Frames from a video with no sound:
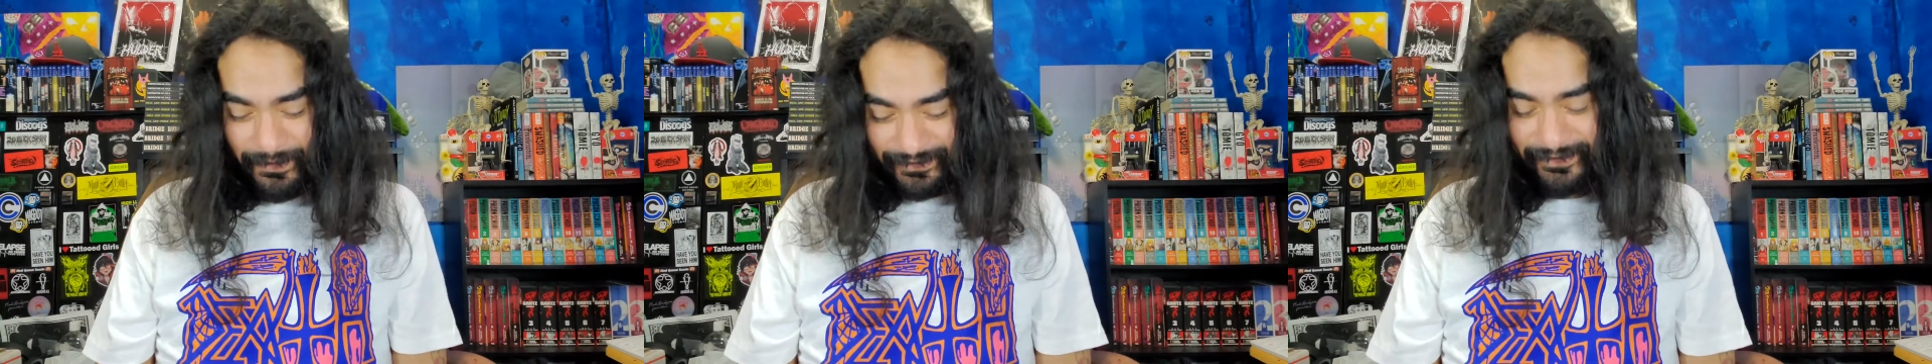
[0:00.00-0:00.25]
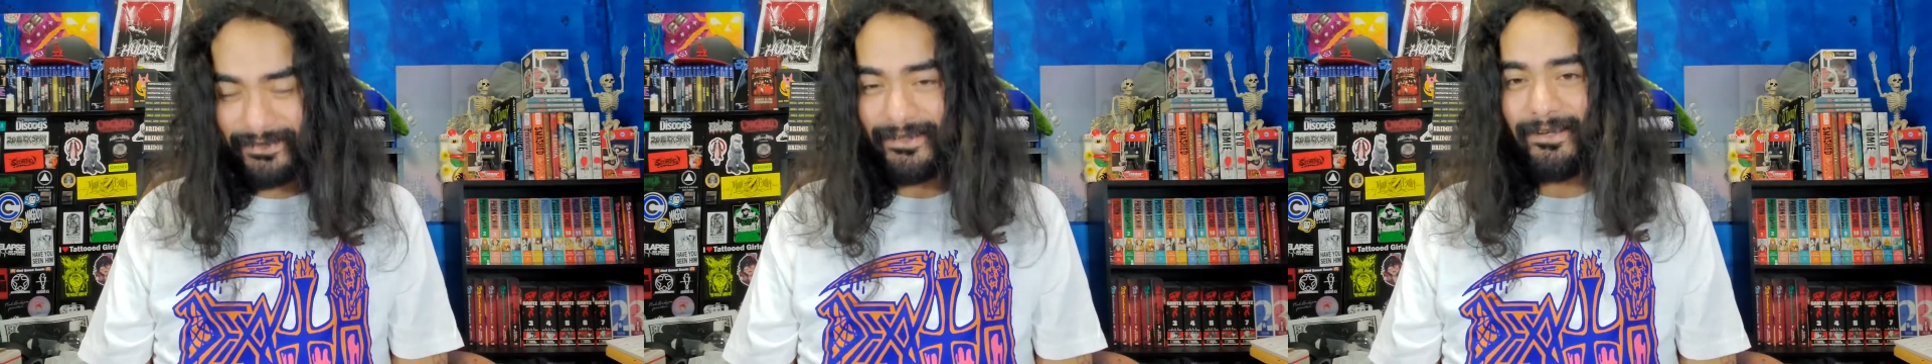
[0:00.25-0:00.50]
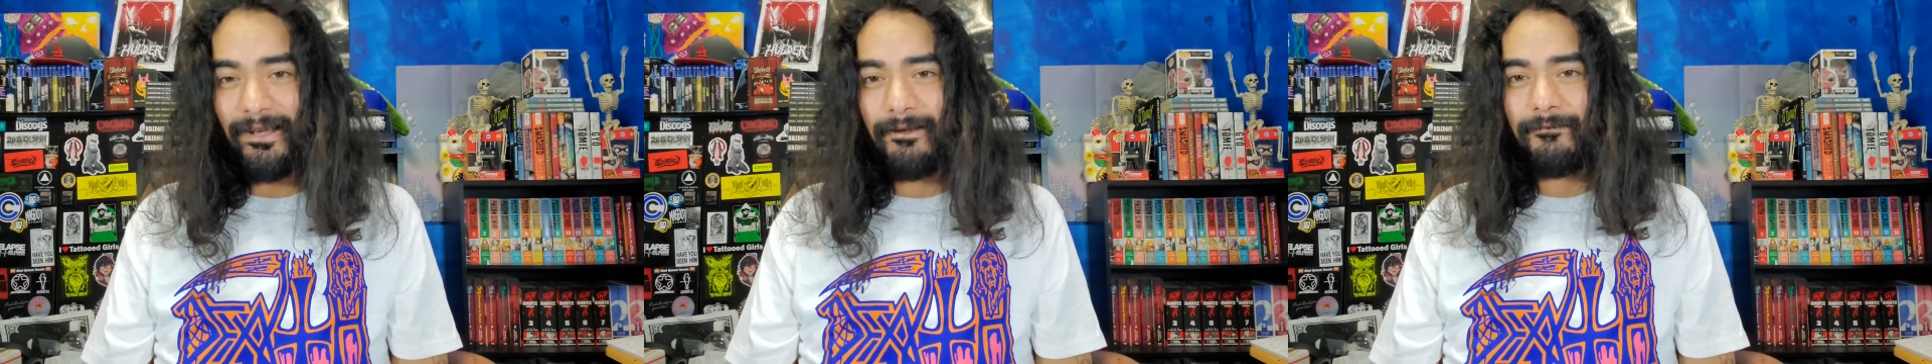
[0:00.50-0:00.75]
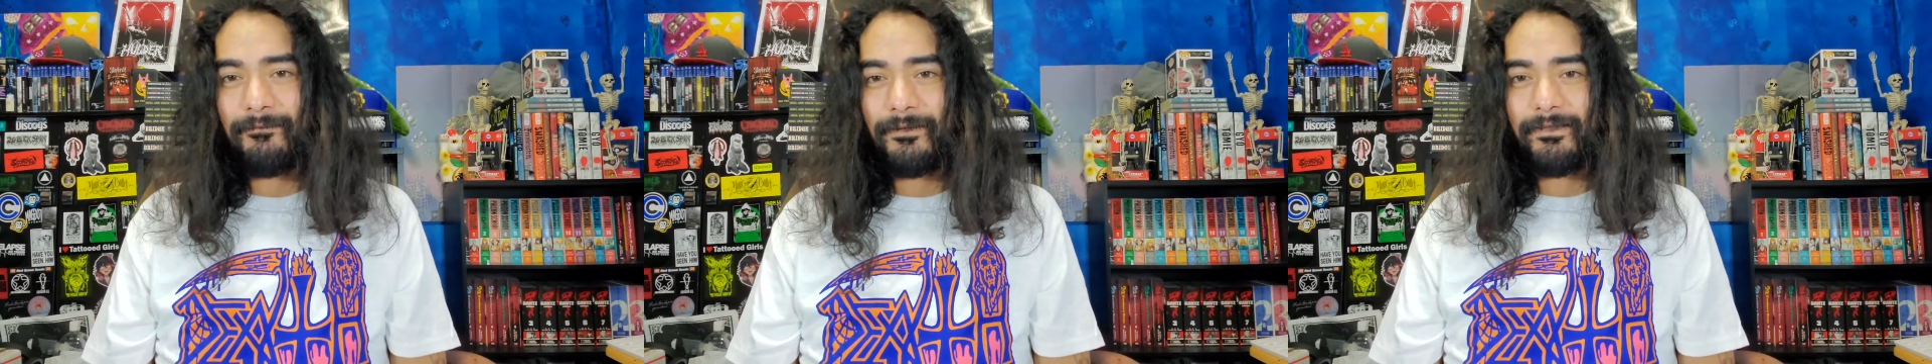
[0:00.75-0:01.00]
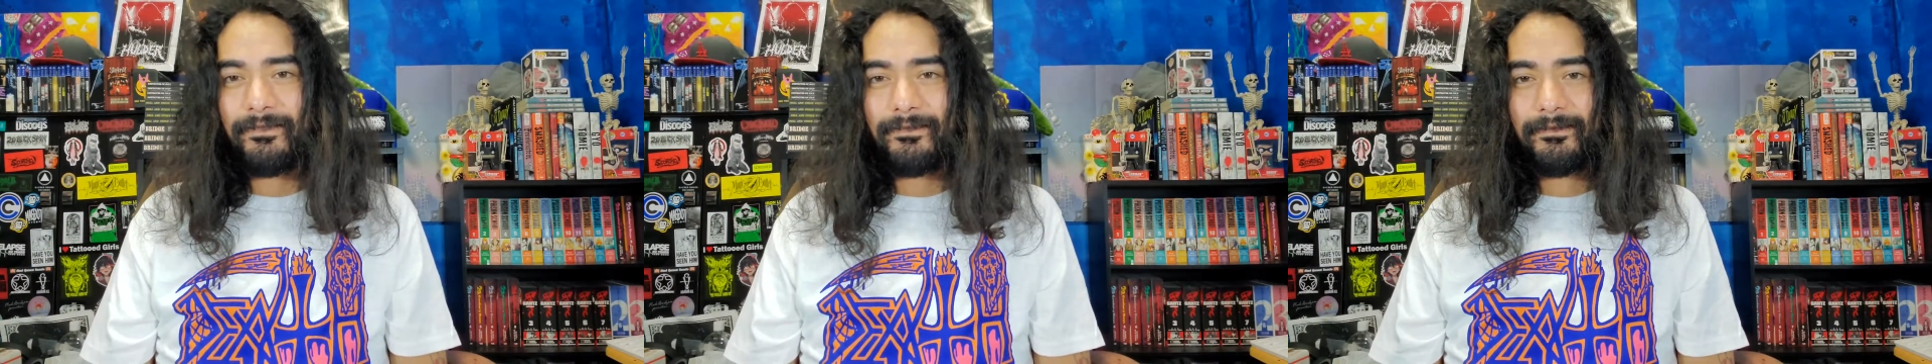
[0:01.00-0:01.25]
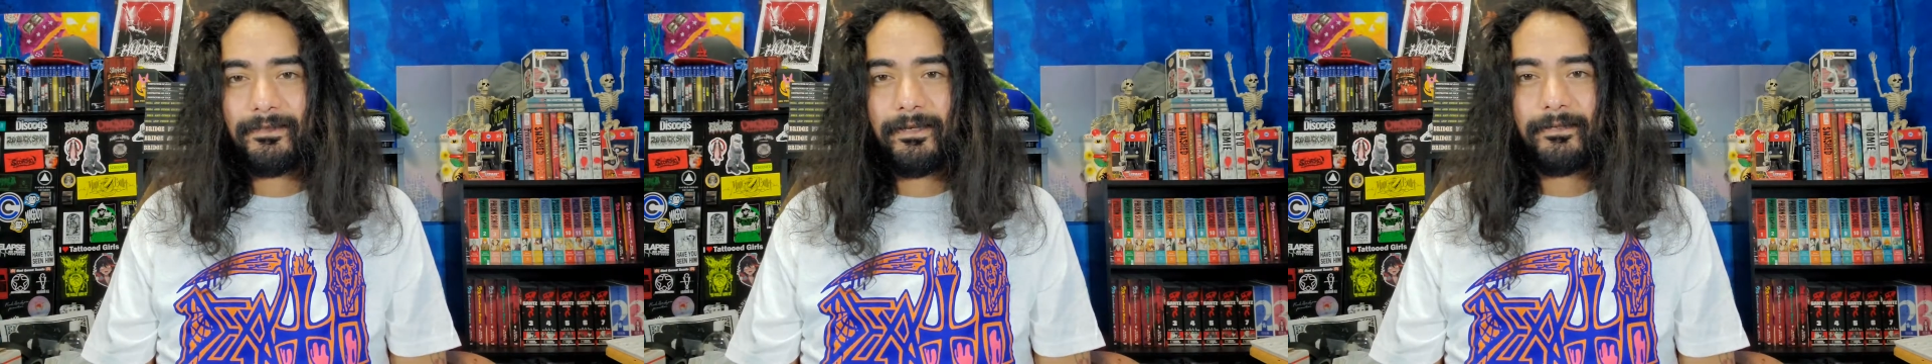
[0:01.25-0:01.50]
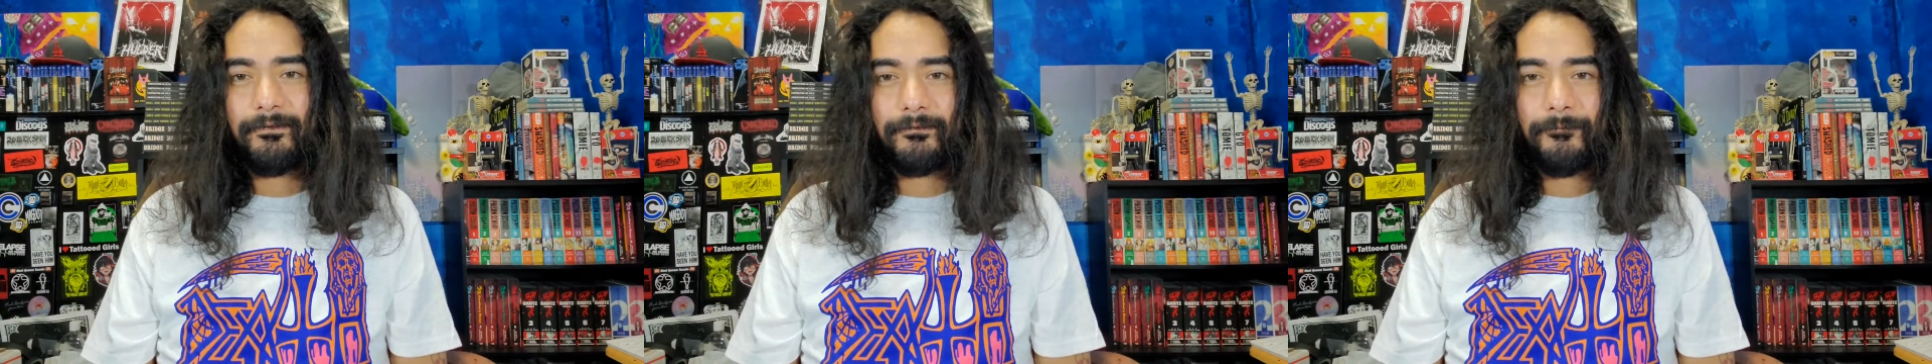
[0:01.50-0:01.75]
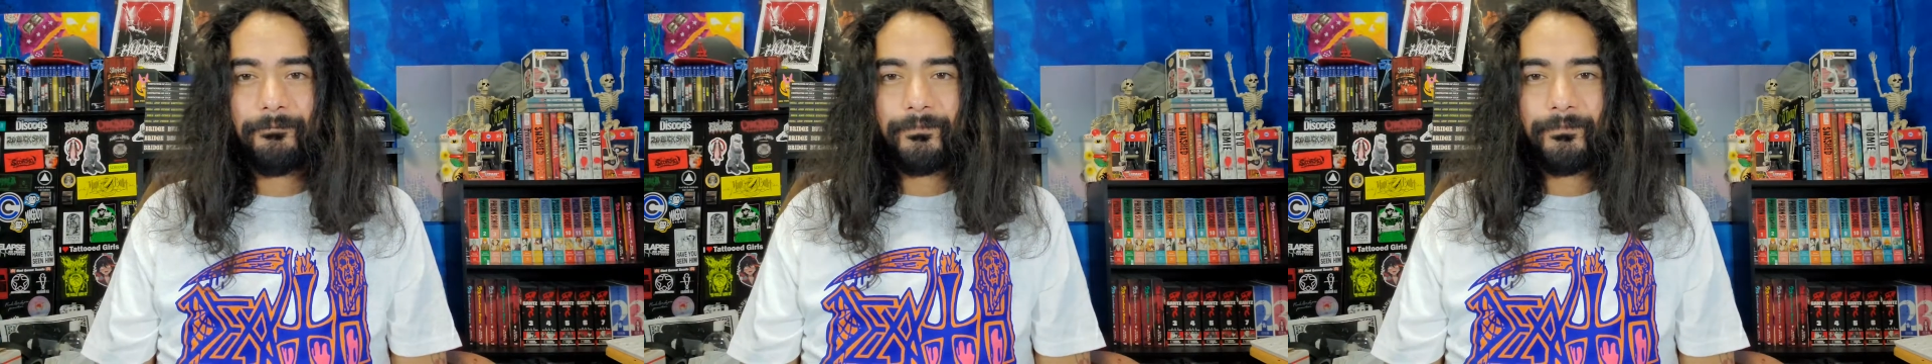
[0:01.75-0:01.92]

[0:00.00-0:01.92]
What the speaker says: since I've been kind of